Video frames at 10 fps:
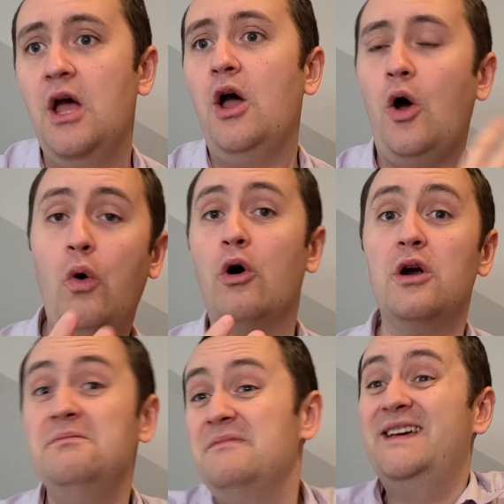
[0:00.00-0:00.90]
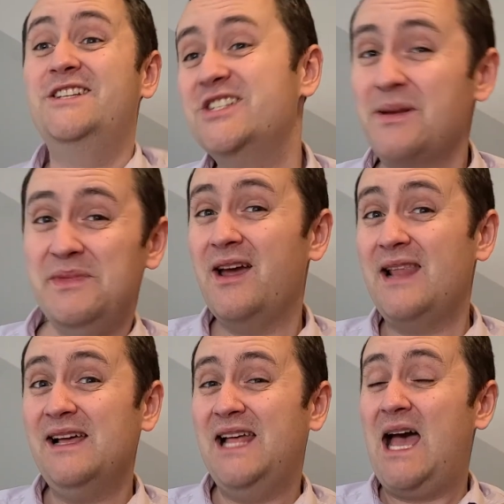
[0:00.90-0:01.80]
Or just something
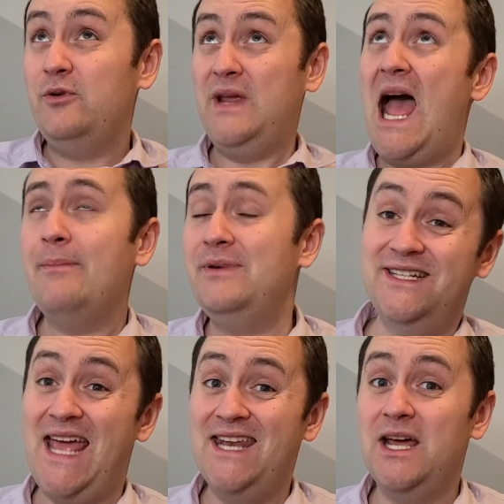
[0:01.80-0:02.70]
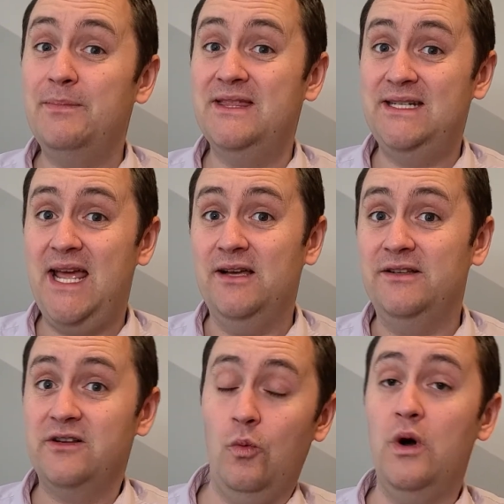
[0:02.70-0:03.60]
unlikely happened. We happen to end up in the
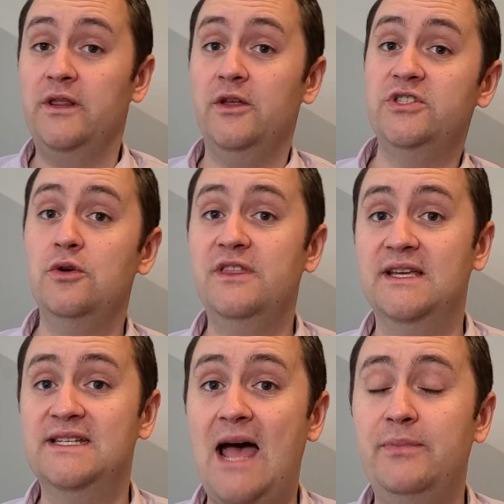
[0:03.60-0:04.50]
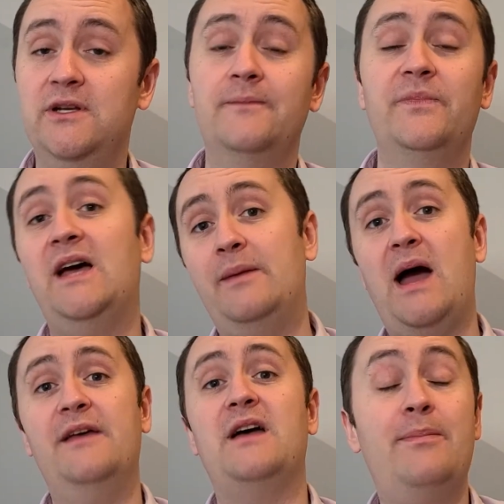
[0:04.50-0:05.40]
tails. One of those two things happened.
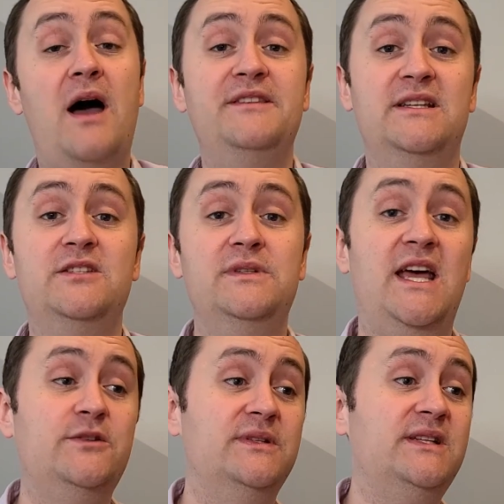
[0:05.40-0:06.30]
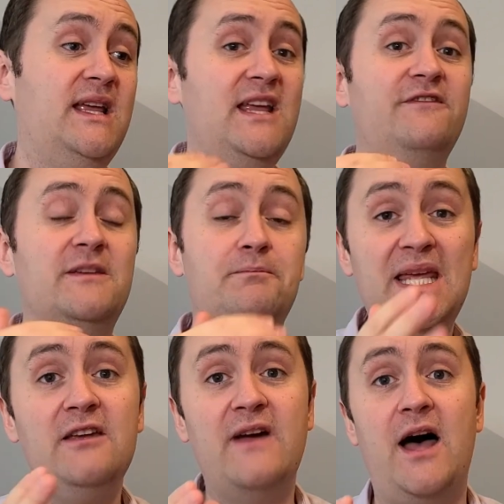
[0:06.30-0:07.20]
A hypothesis test would say if the
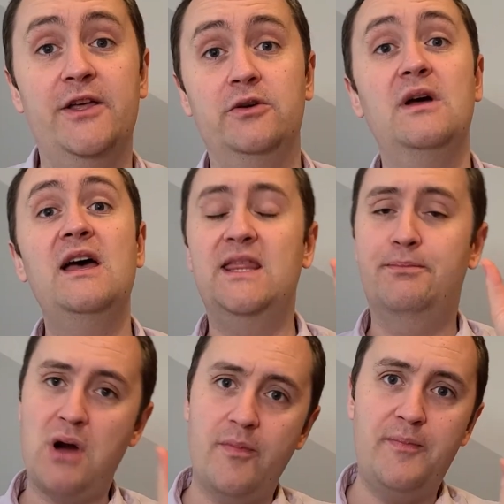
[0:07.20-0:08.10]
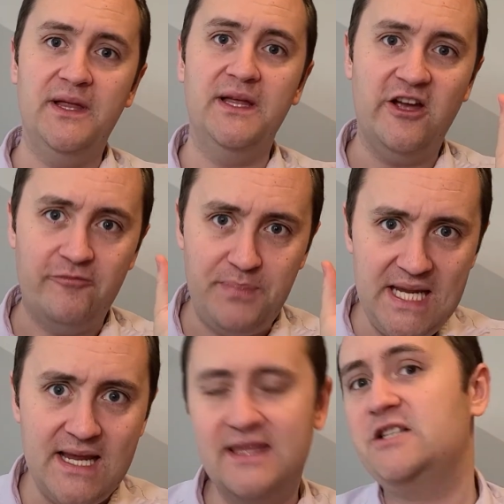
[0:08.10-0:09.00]
p-value, the probability of
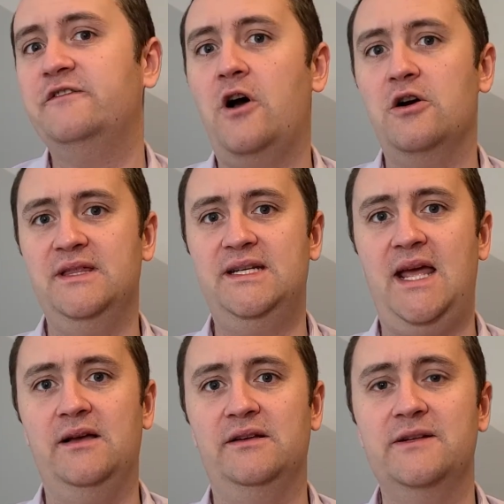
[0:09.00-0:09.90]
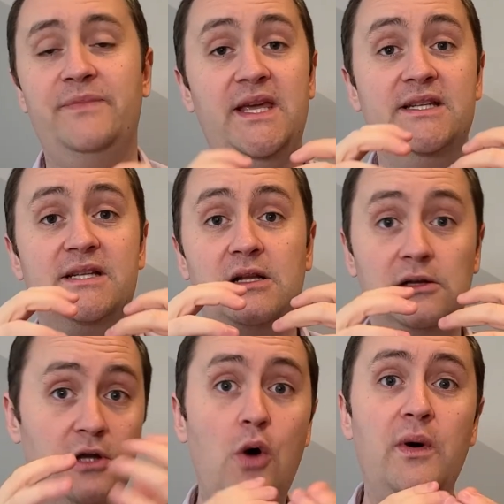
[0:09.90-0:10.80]
being this far in the tails, is
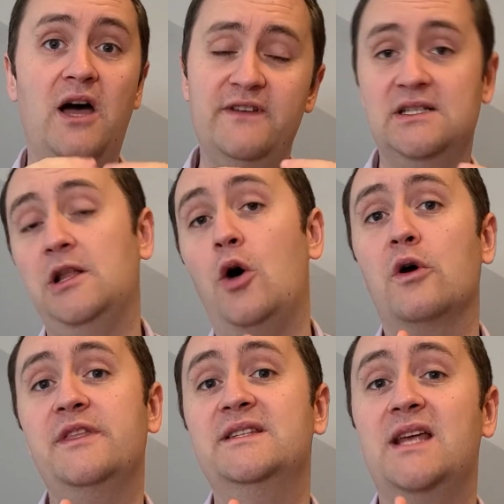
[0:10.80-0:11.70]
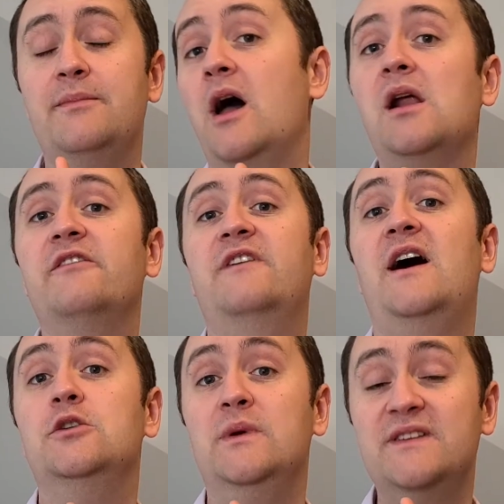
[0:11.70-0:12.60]
low enough, is lower than some cutoff
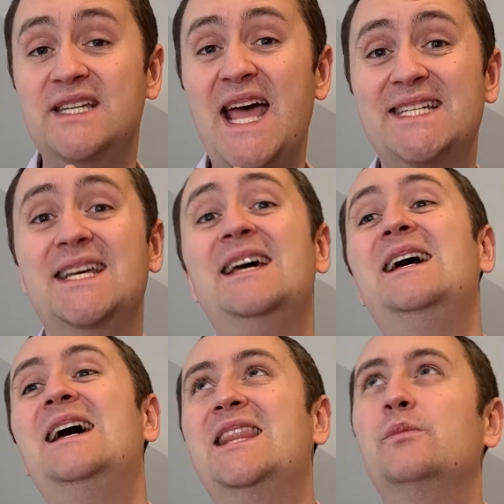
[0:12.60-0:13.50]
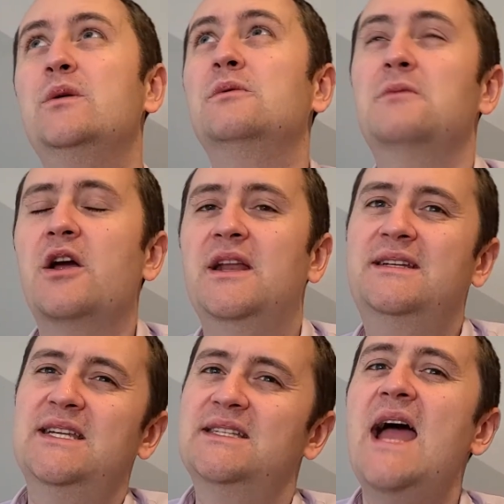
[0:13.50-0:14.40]
value we've set, then we are going to
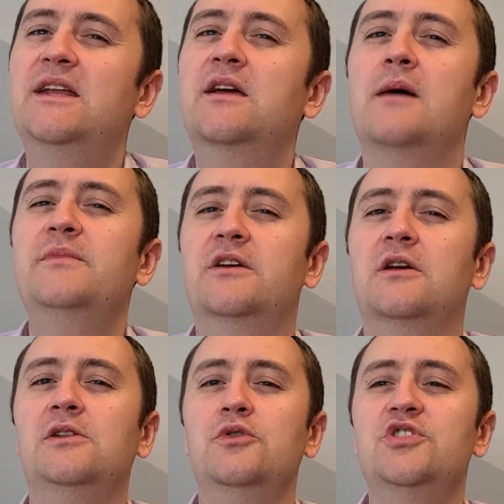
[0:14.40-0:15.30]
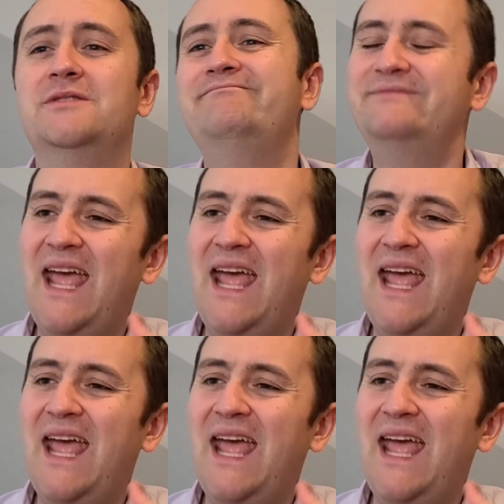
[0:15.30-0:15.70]
decide to come to the conclusion,